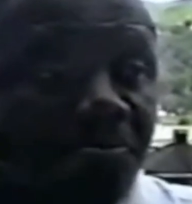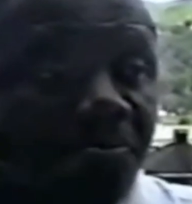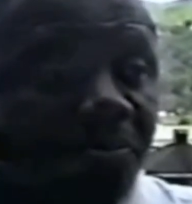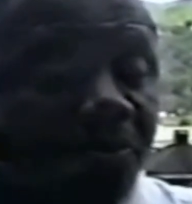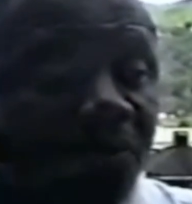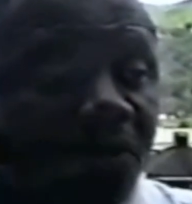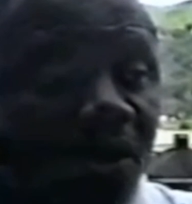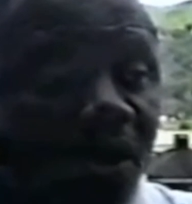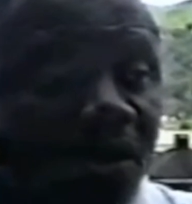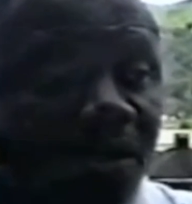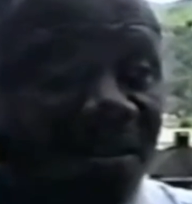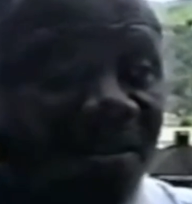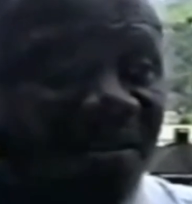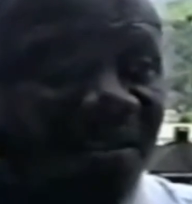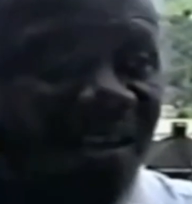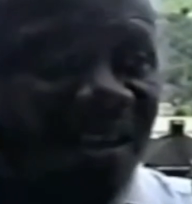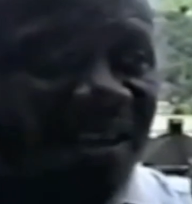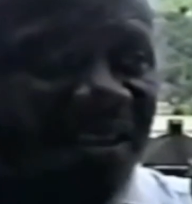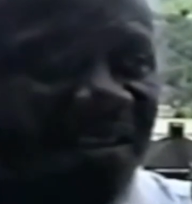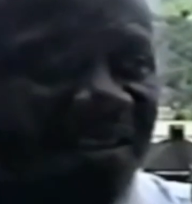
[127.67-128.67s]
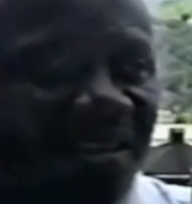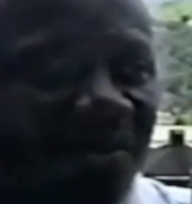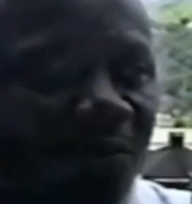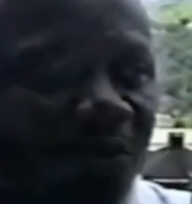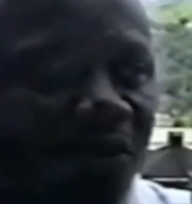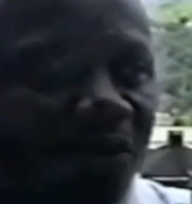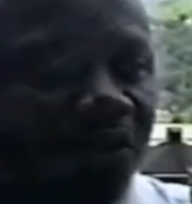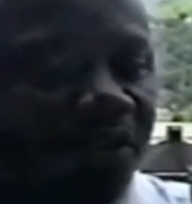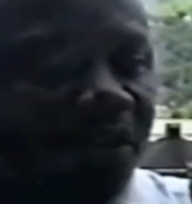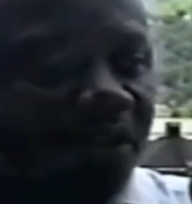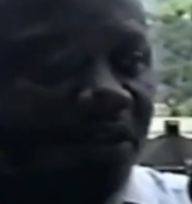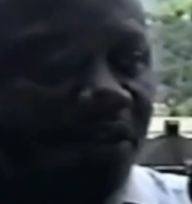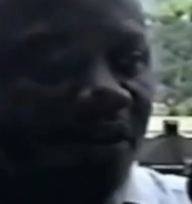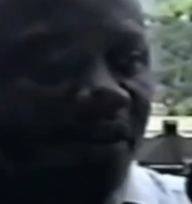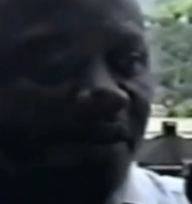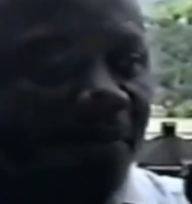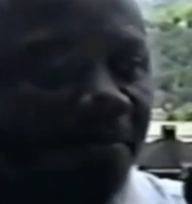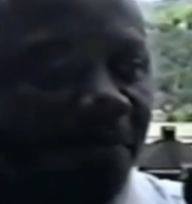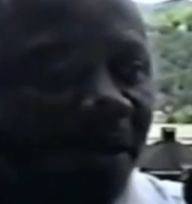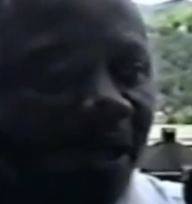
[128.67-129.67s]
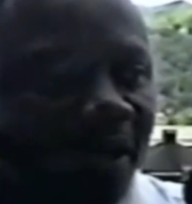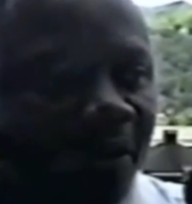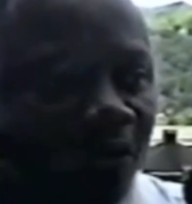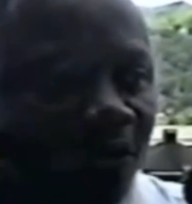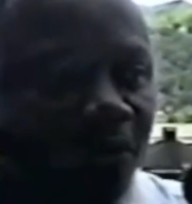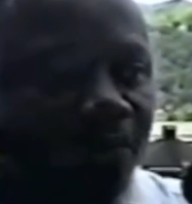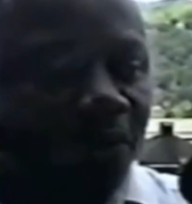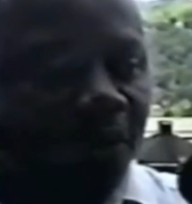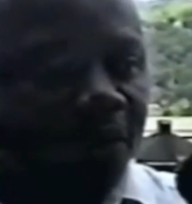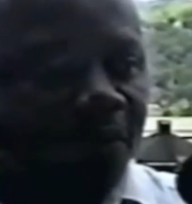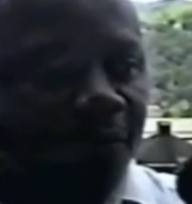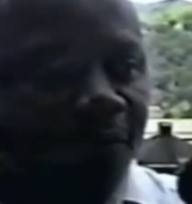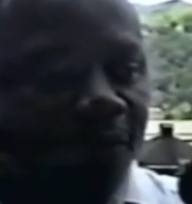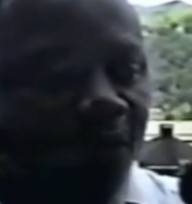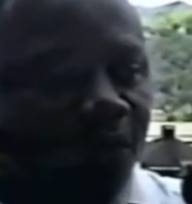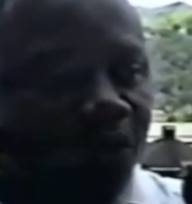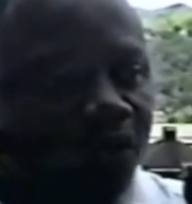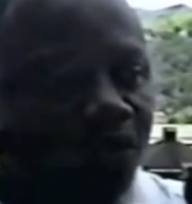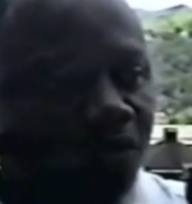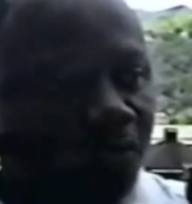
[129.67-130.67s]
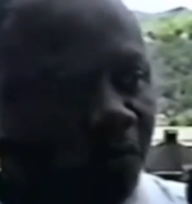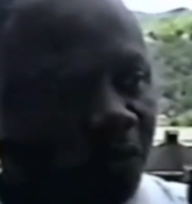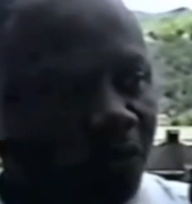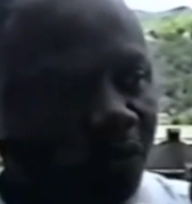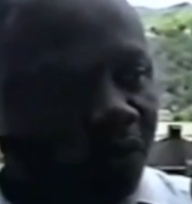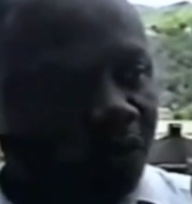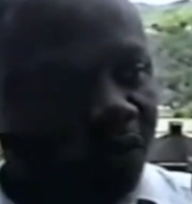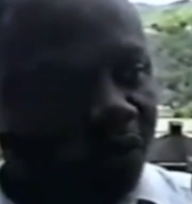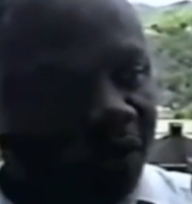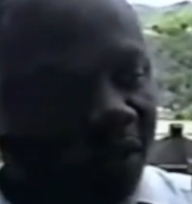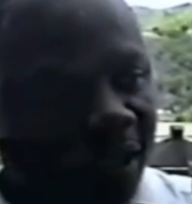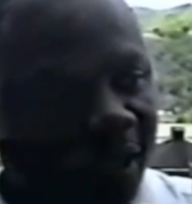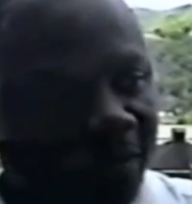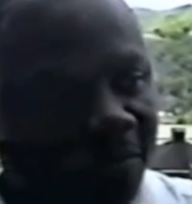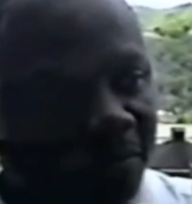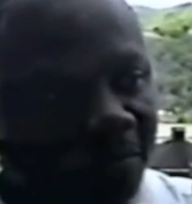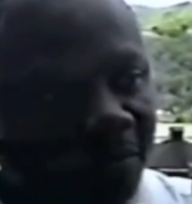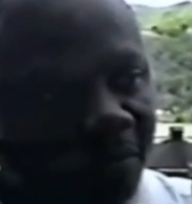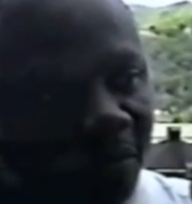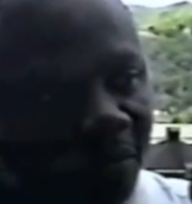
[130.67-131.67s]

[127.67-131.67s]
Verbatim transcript: not anything where you sit down and plan out, but of course you, you, you start,